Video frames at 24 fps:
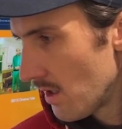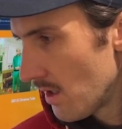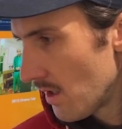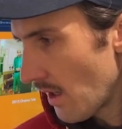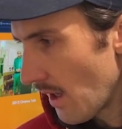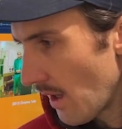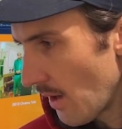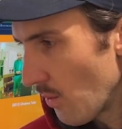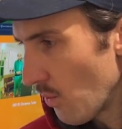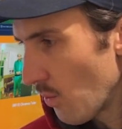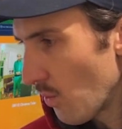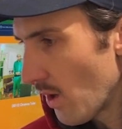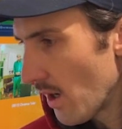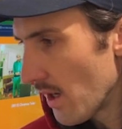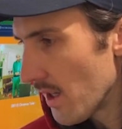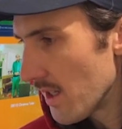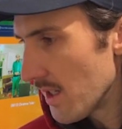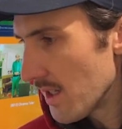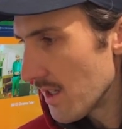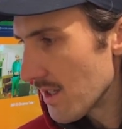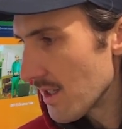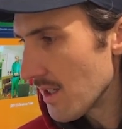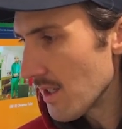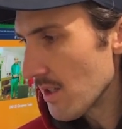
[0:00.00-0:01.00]
And what
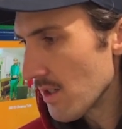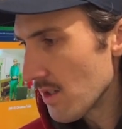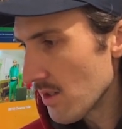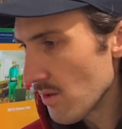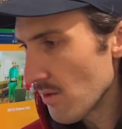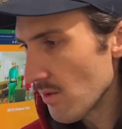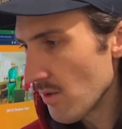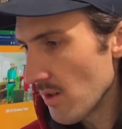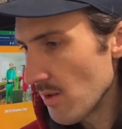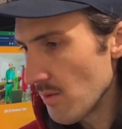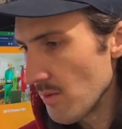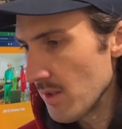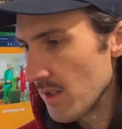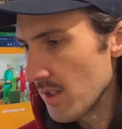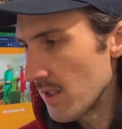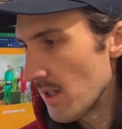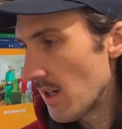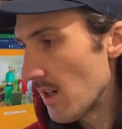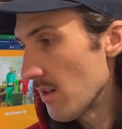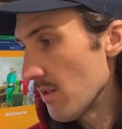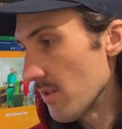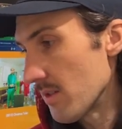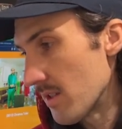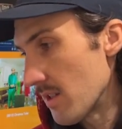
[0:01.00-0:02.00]
is the story with this
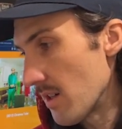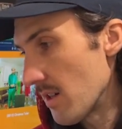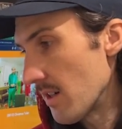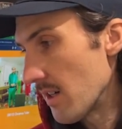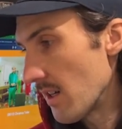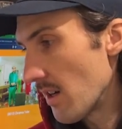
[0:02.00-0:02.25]
Aerostar?